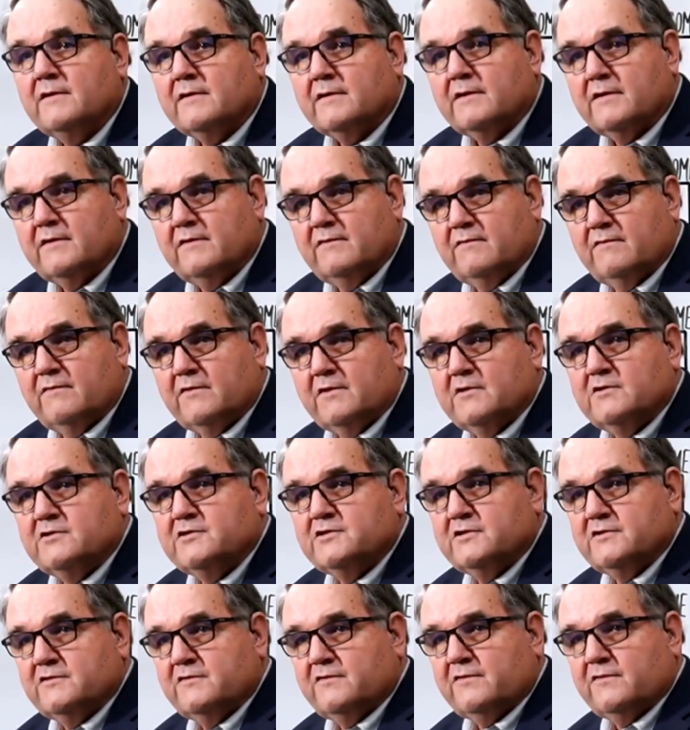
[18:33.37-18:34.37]

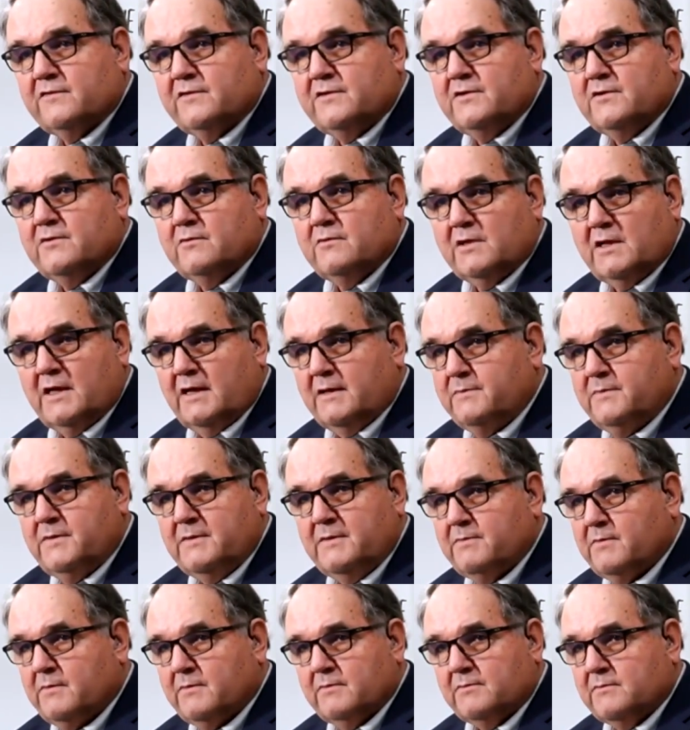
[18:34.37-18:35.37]
conversions for you. A lot of
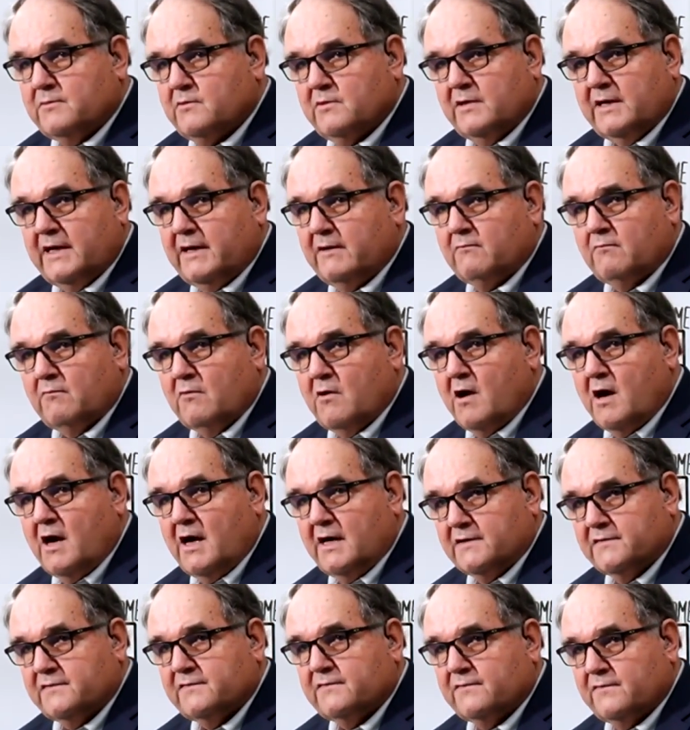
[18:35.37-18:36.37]
people create
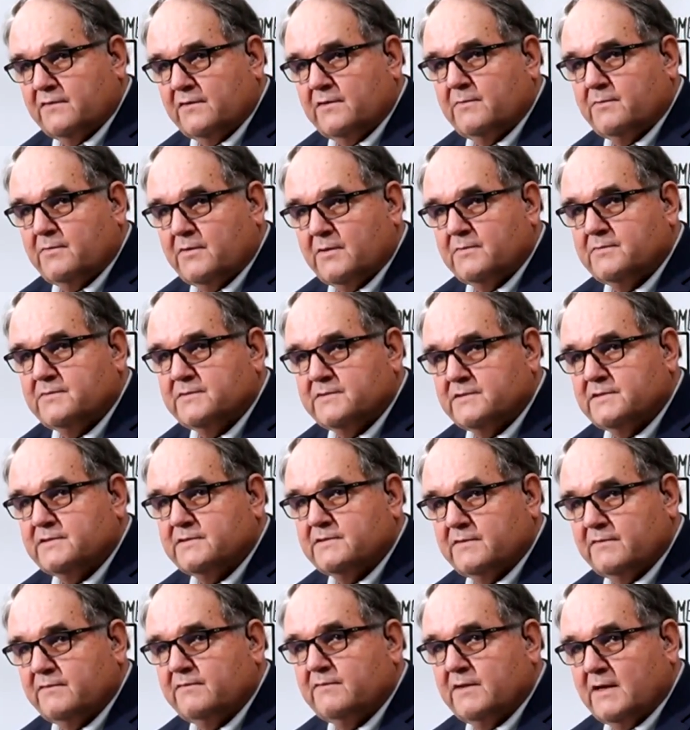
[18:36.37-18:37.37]
Roths for the purposes
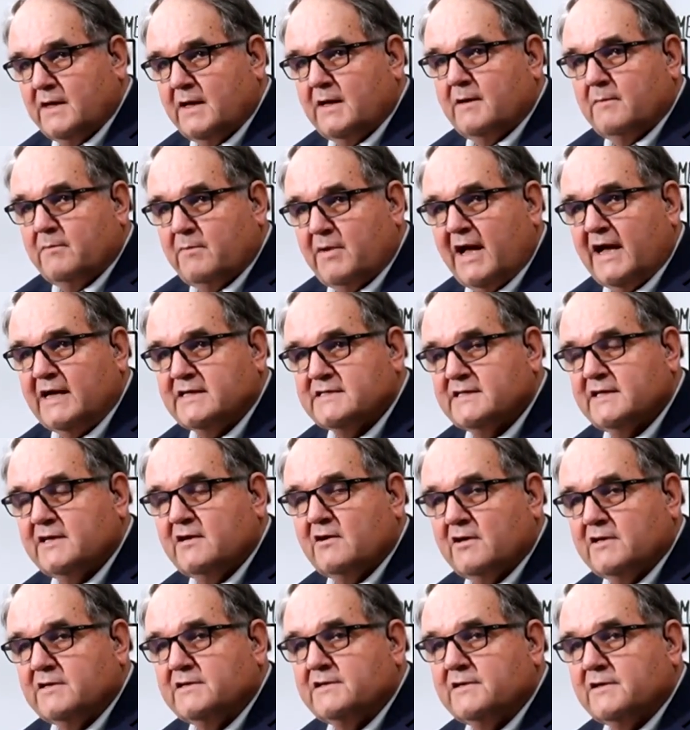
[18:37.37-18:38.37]
of passing
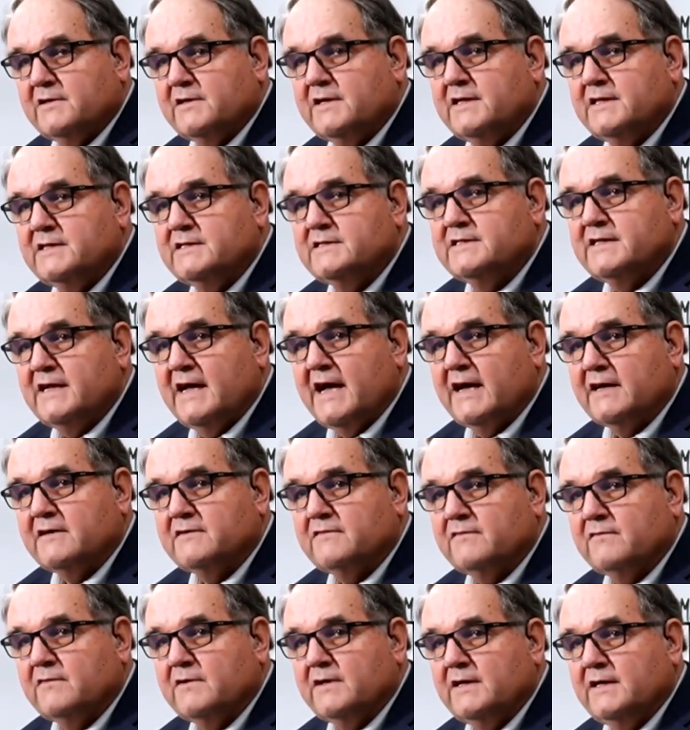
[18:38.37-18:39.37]
on to their kids tax
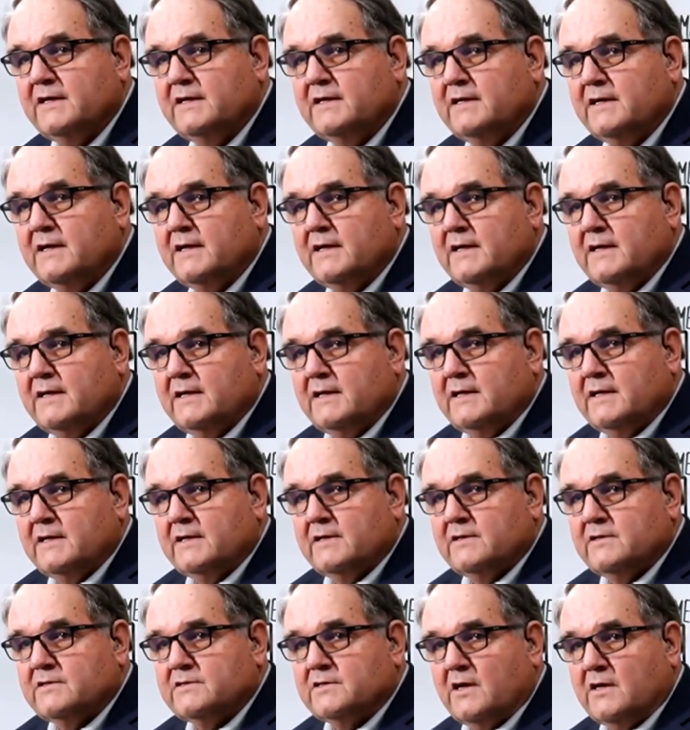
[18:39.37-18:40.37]
free.
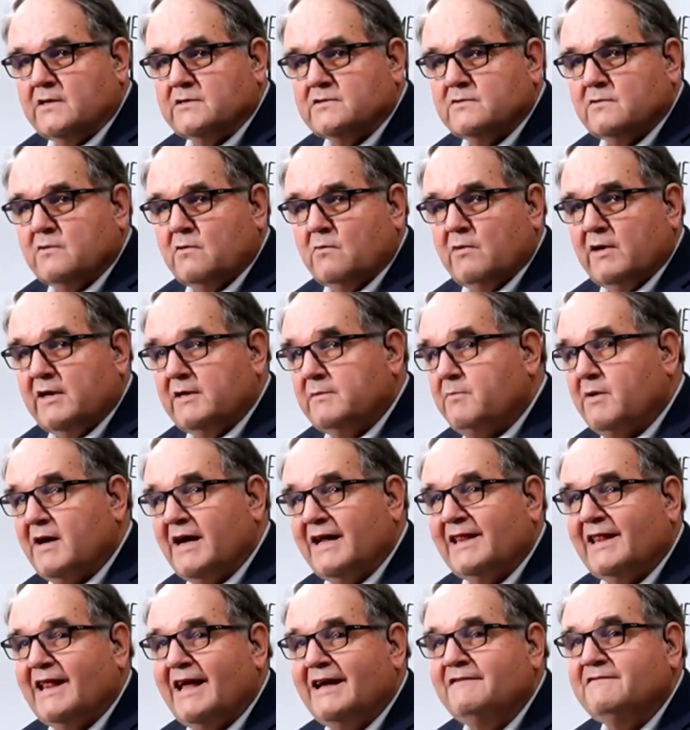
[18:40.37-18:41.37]
There's also a way to buy
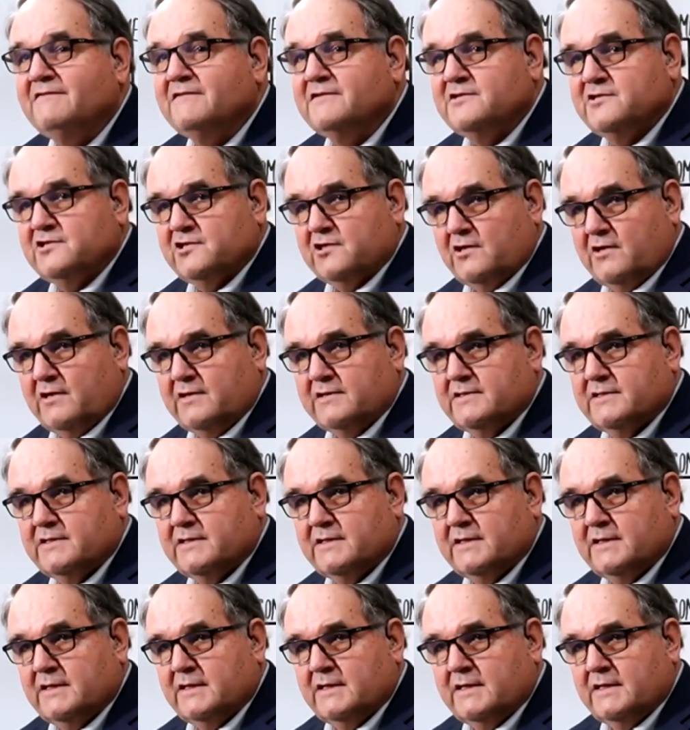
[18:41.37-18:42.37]
life insurance.
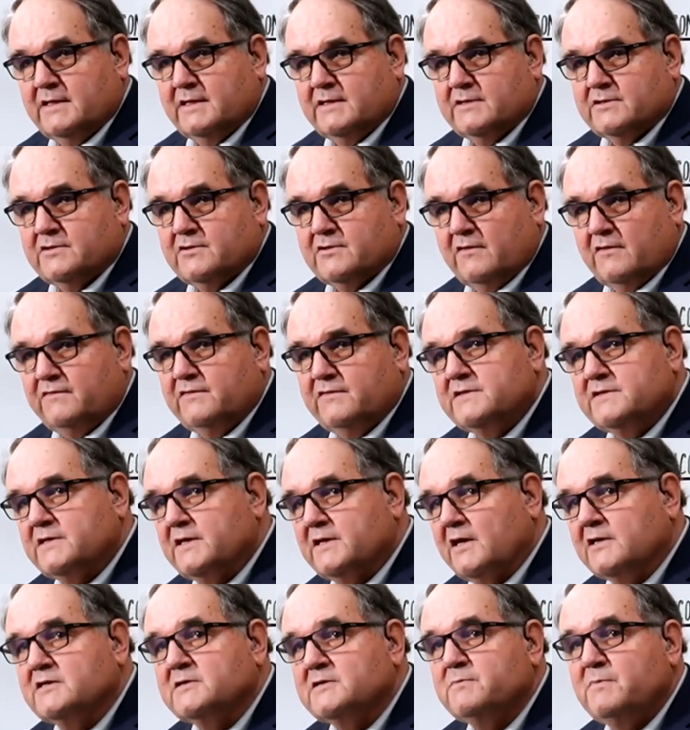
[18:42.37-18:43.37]
So if you
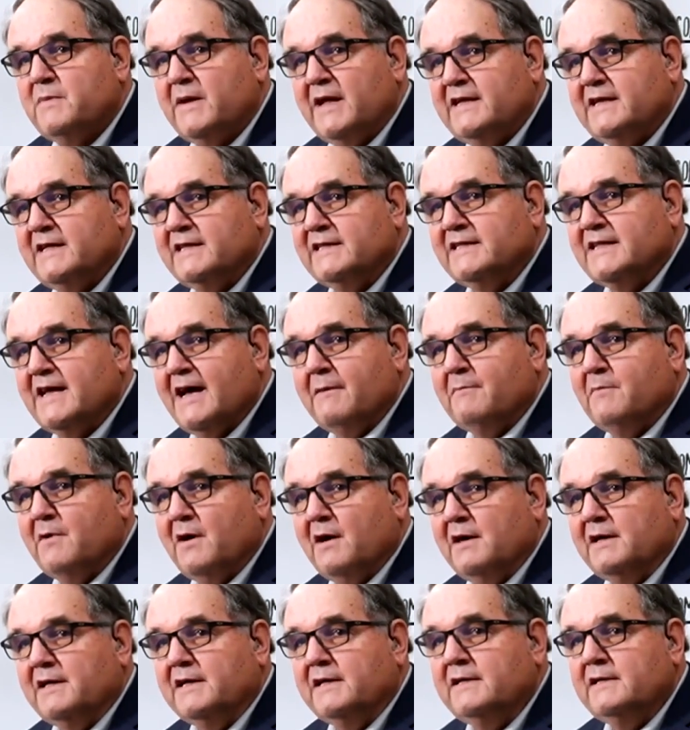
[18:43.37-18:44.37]
start spending that
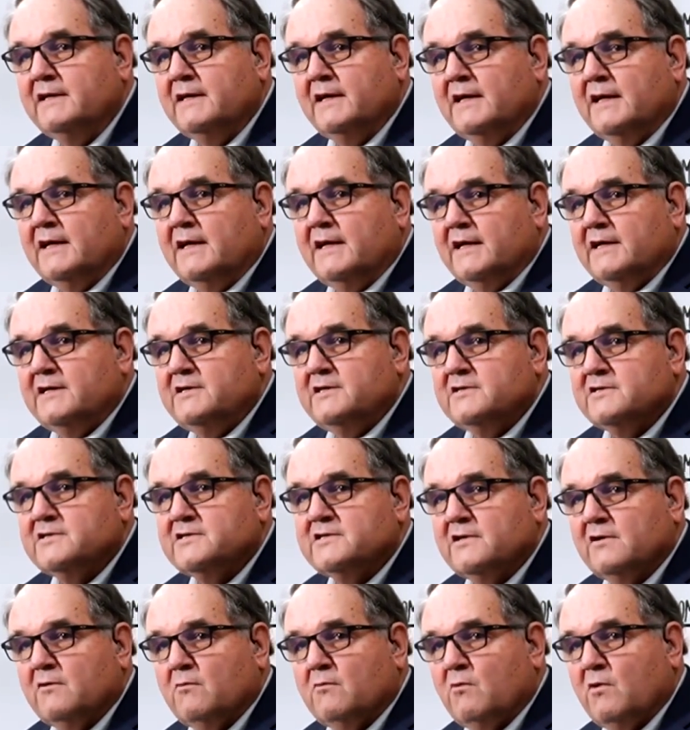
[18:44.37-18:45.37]
money and you
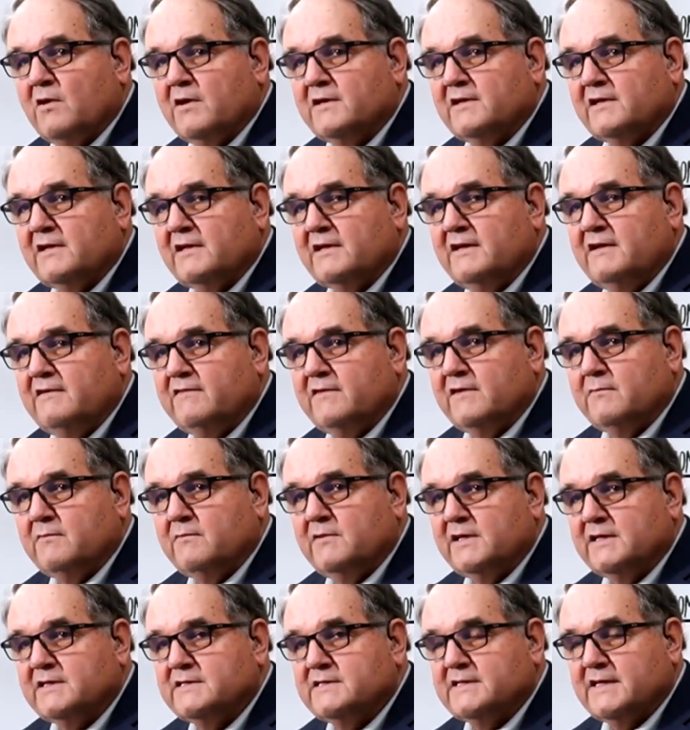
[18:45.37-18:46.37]
still wanted to leave it, we
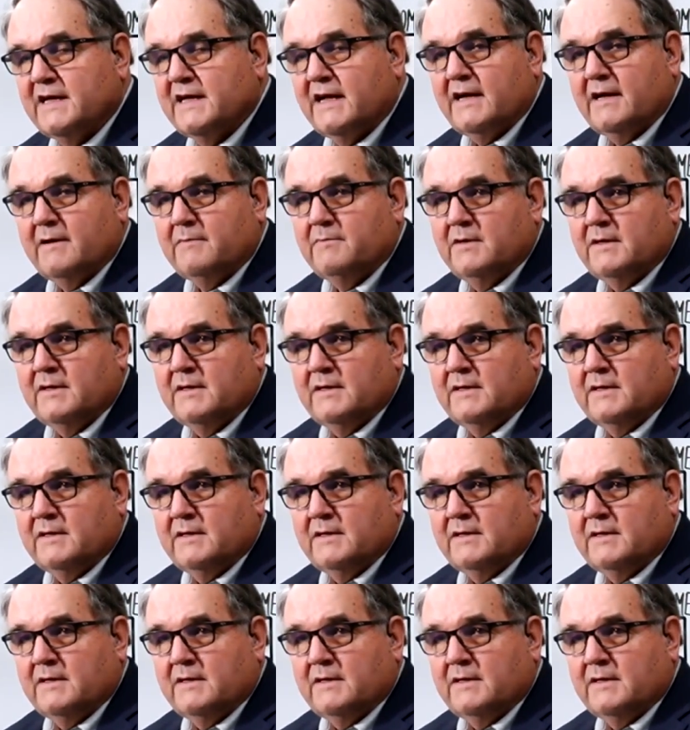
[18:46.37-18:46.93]
can set up